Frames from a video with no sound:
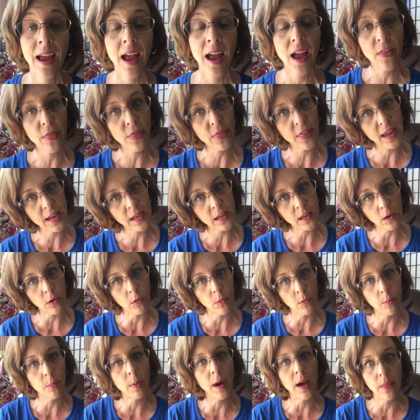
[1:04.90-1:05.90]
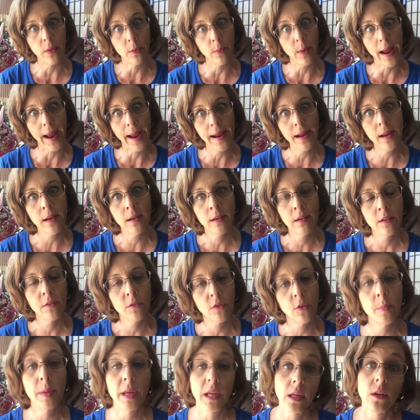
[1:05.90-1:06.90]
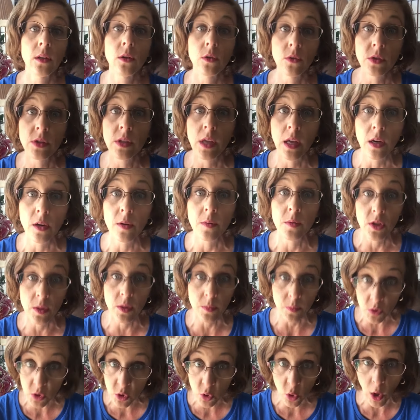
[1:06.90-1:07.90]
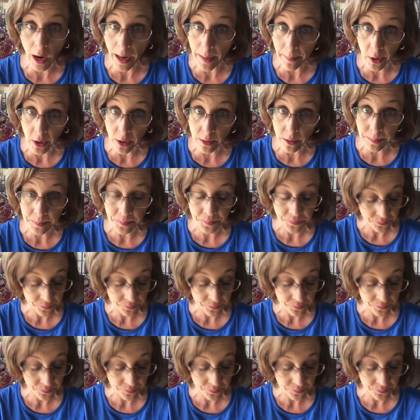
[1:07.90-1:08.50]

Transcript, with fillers: And thank you, by the way, for being a newsletter subscriber.